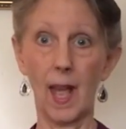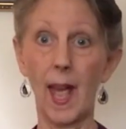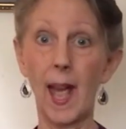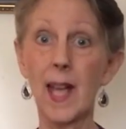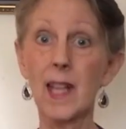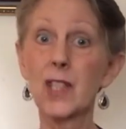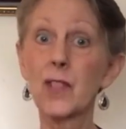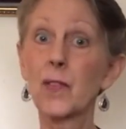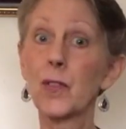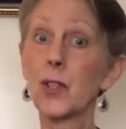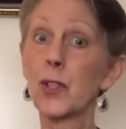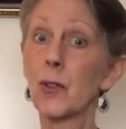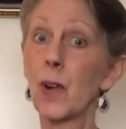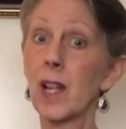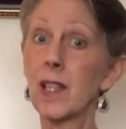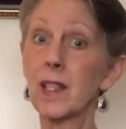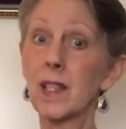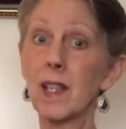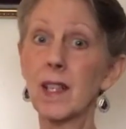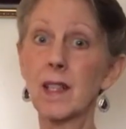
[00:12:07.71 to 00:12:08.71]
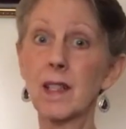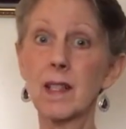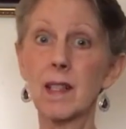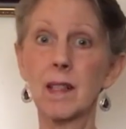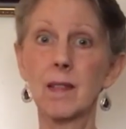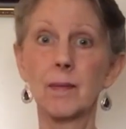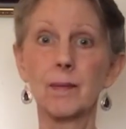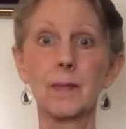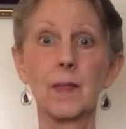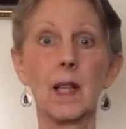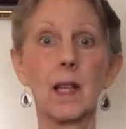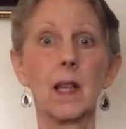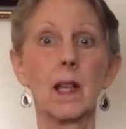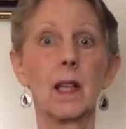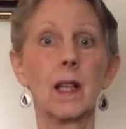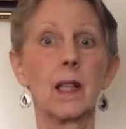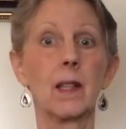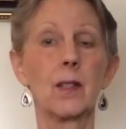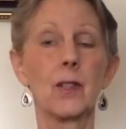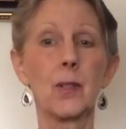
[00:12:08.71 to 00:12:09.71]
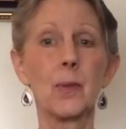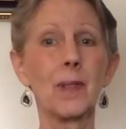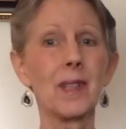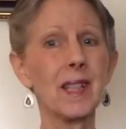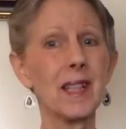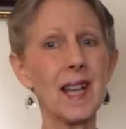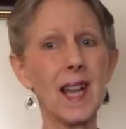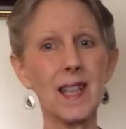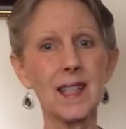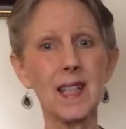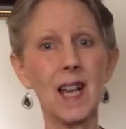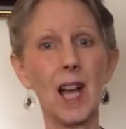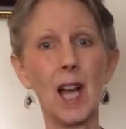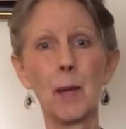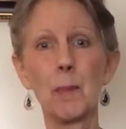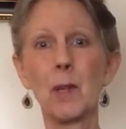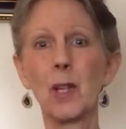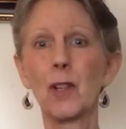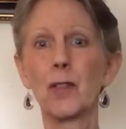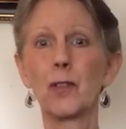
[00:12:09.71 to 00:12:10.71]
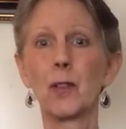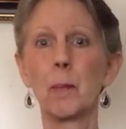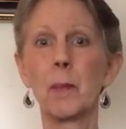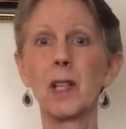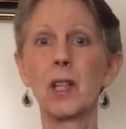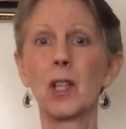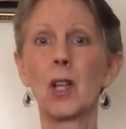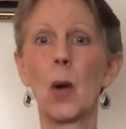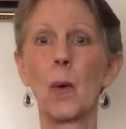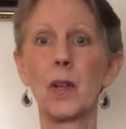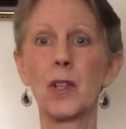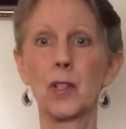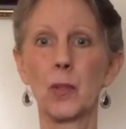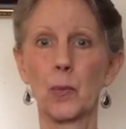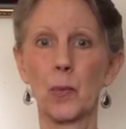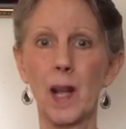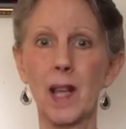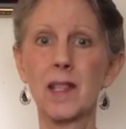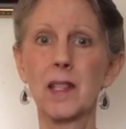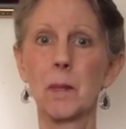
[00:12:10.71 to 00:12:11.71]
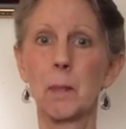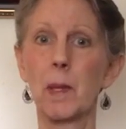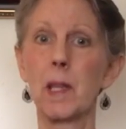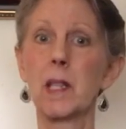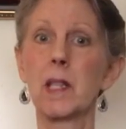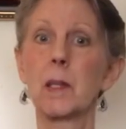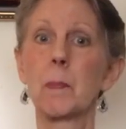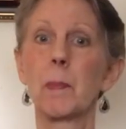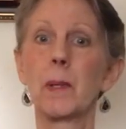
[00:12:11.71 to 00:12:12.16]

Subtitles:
As for dressings, there's really not time here for me to go into recipes,